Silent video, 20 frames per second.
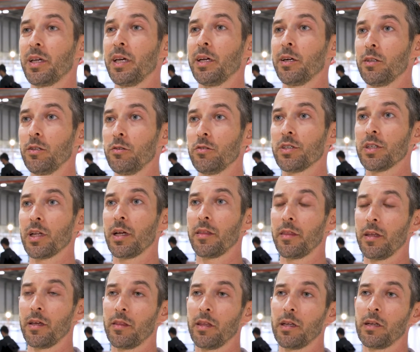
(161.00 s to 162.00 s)
in conclusion, I
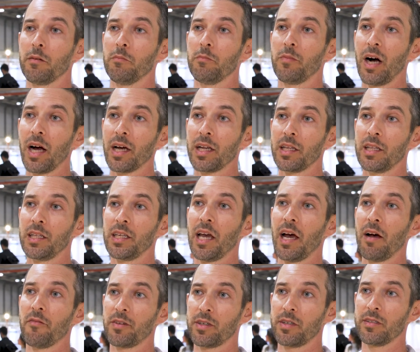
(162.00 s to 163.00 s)
think that combining the
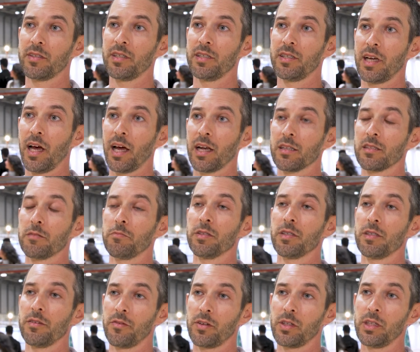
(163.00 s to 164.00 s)
efficacy data,
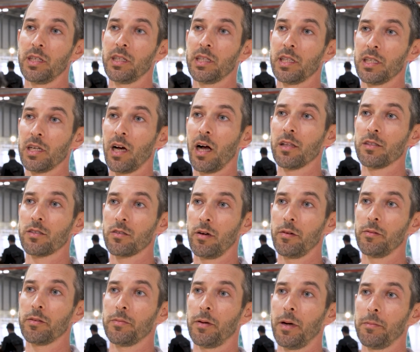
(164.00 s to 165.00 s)
specifically in the
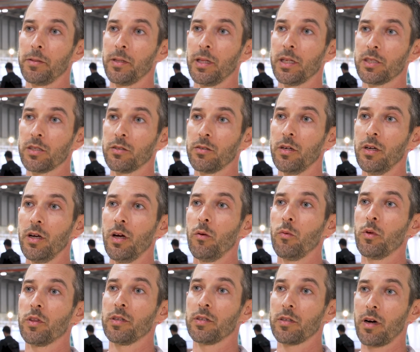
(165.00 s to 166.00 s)
non-squamous population,
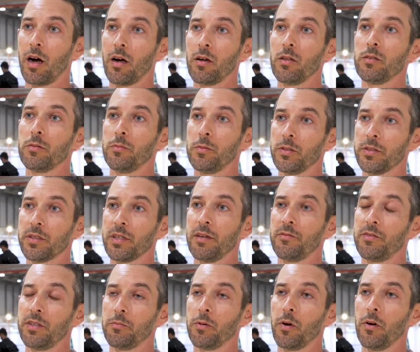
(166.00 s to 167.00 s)
with a tolerable
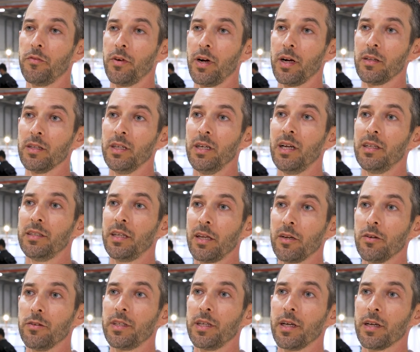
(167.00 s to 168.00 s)
safety profile,
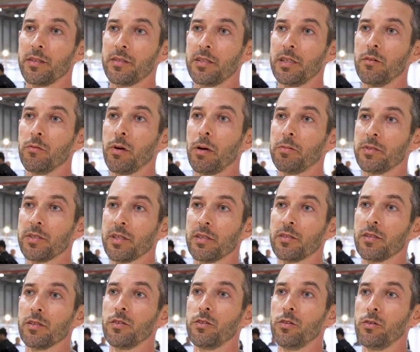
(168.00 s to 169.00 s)
Dato-DXd
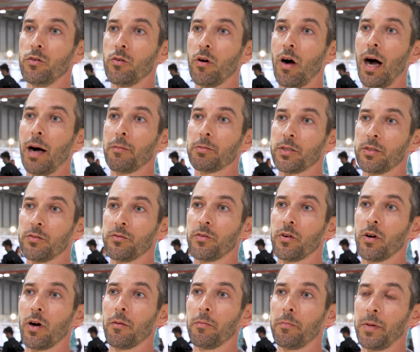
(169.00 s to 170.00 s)
represents a new option
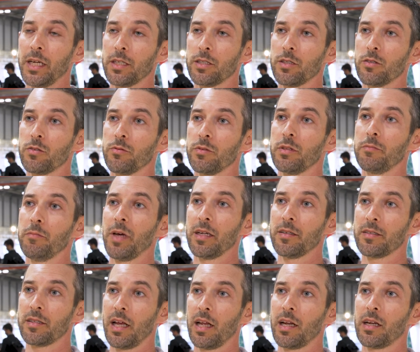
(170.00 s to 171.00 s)
for our patients with
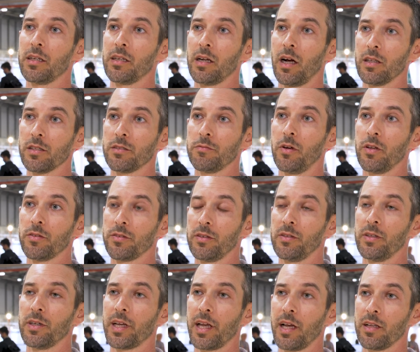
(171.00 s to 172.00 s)
metastatic non-small cell
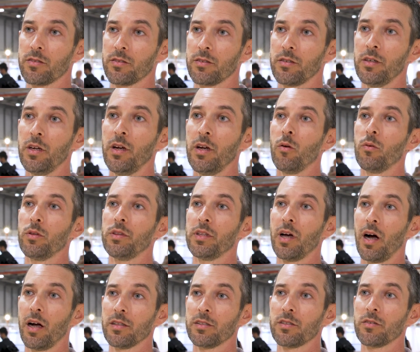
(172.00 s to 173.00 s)
lung cancer with
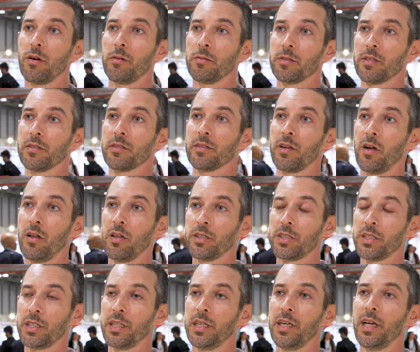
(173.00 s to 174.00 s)
non-squamous
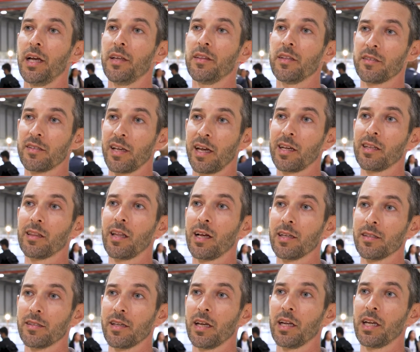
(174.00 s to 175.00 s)
histology in the second
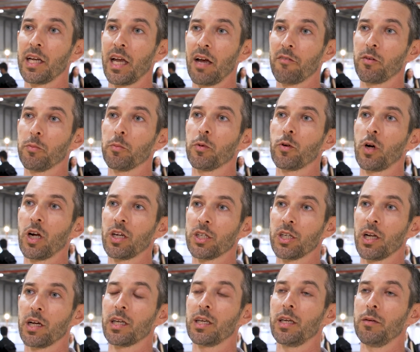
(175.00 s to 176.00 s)
line setting after
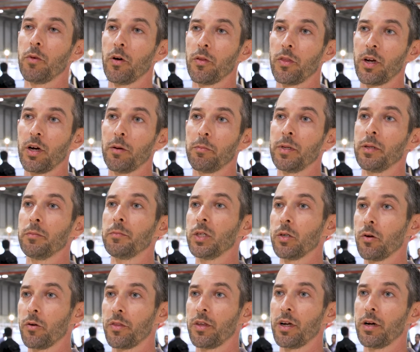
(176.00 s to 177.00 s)
progression on chemotherapy,
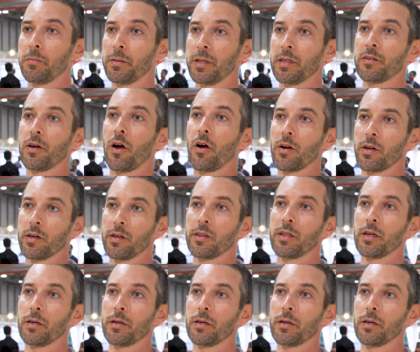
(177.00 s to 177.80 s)
immunotherapy, and targeted